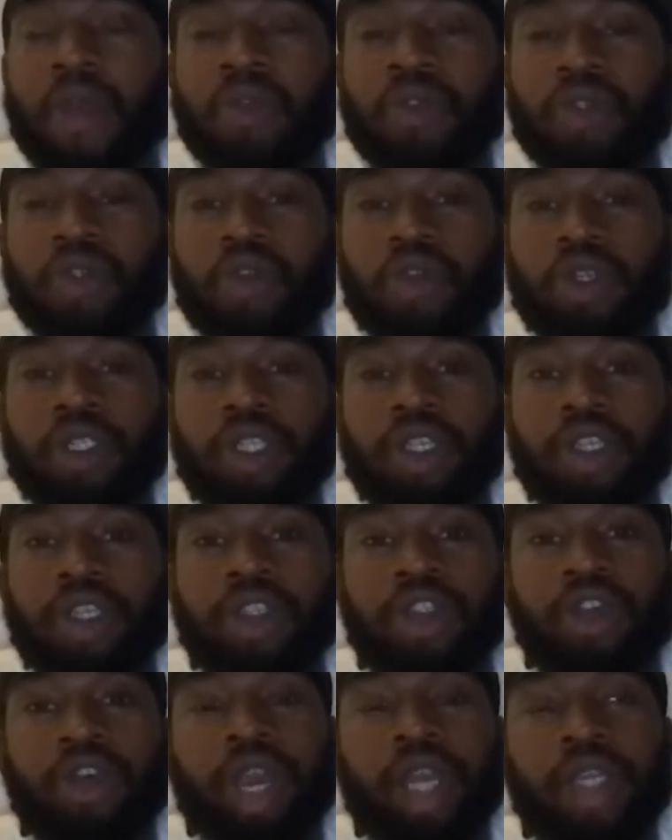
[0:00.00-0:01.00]
always in a
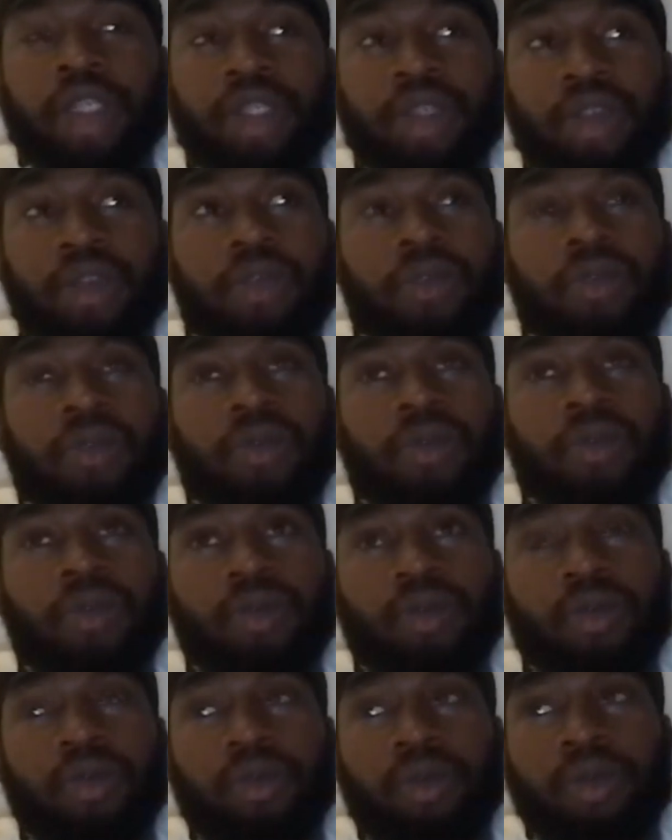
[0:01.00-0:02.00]
tracksuit,
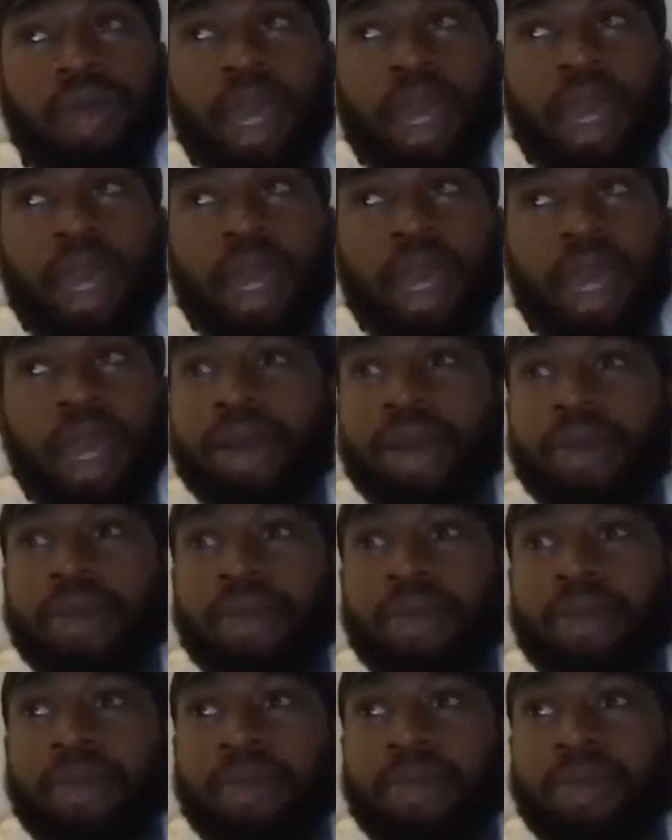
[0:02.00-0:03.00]
and
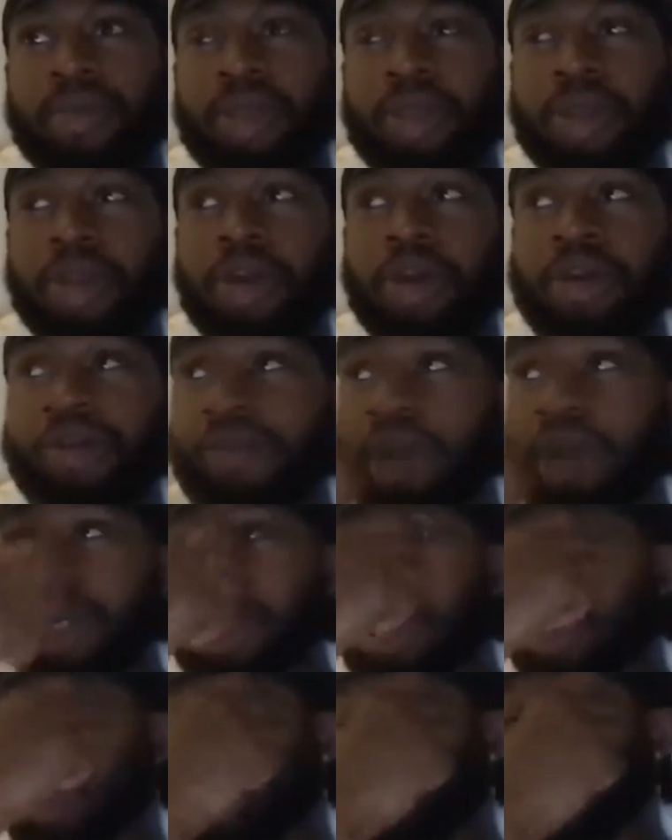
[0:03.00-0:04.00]
a funny
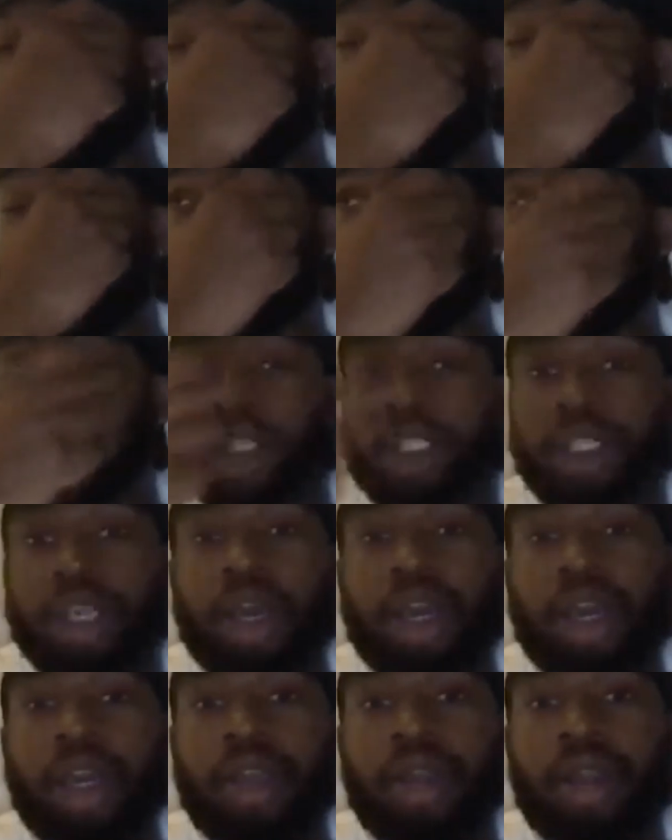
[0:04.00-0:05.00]
story actually. I
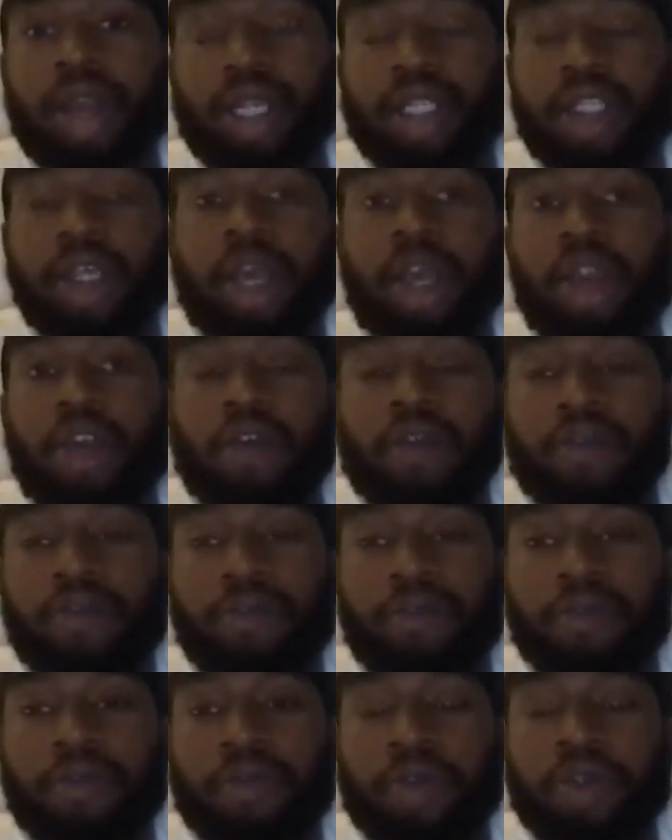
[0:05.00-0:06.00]
started off
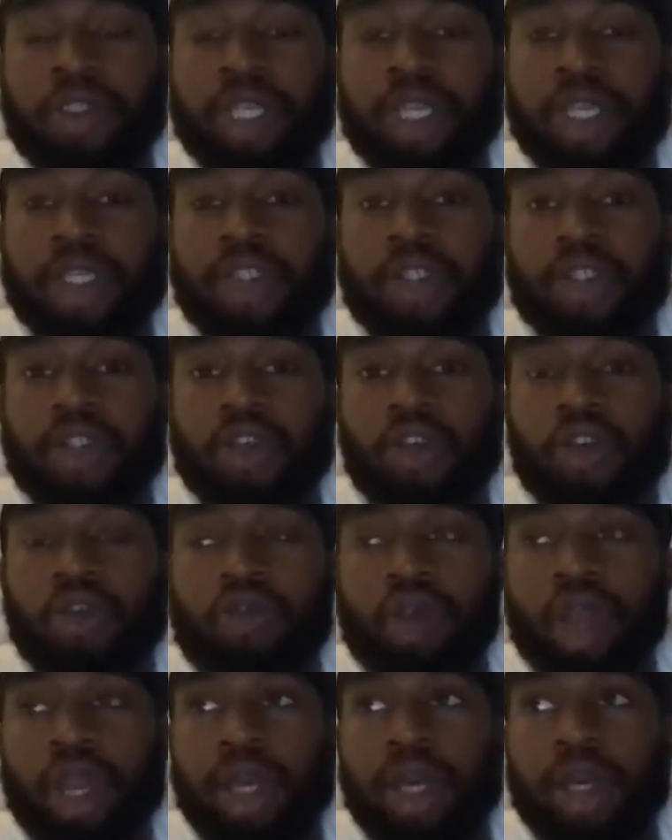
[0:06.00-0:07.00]
music as a
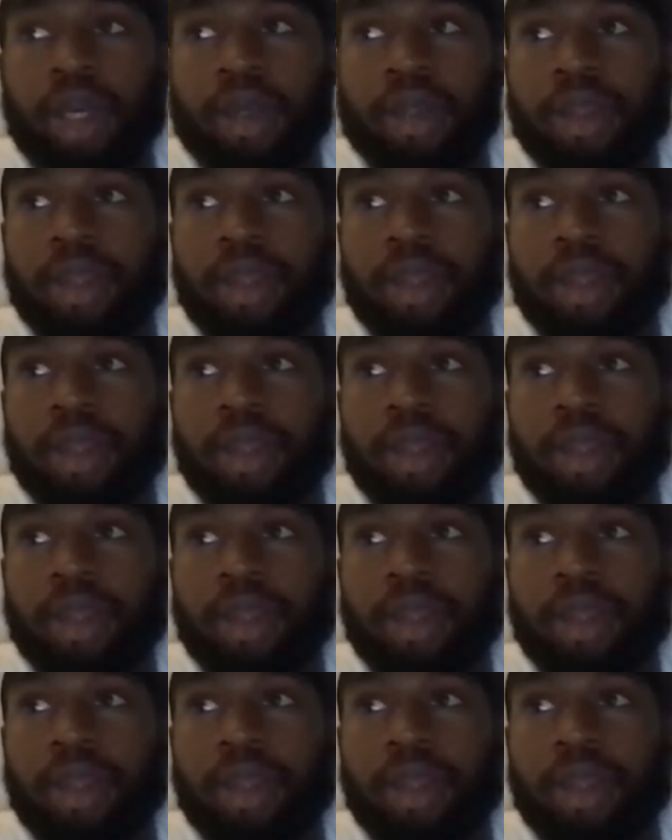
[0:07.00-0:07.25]
songwriter.